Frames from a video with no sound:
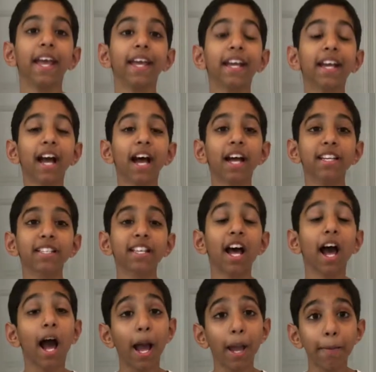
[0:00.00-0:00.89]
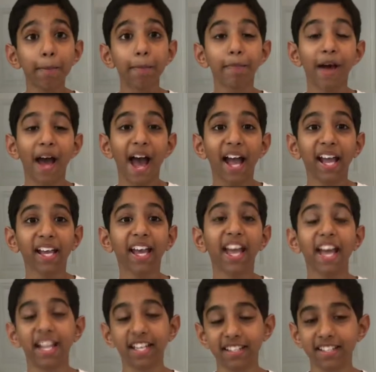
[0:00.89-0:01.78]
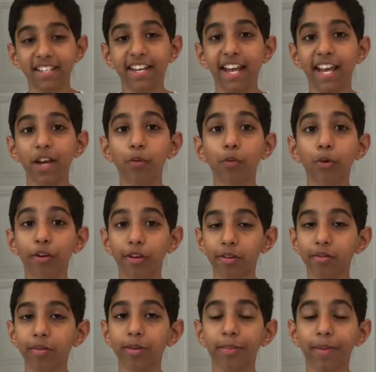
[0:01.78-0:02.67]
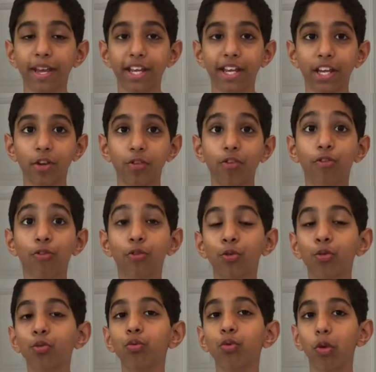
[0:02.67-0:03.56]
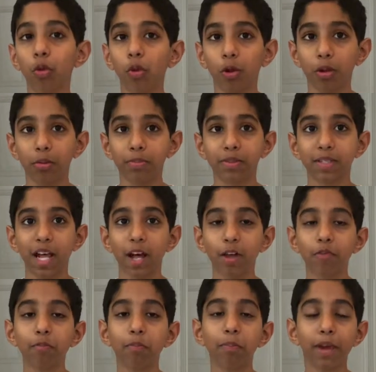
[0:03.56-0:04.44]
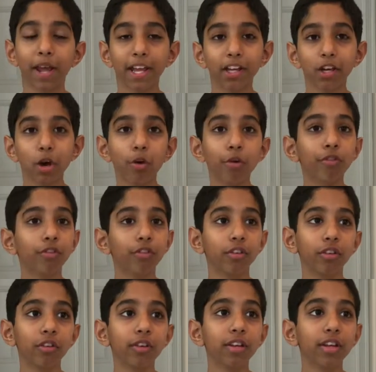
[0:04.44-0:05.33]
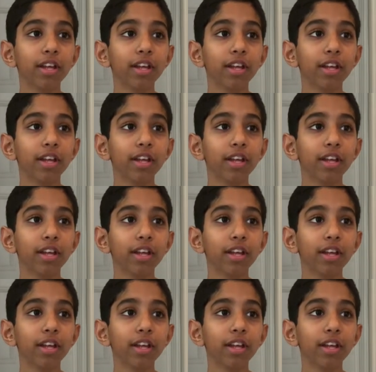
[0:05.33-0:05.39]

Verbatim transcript: Hey guys, I'm back and today we're gonna be making fruit roll-ups out of mango and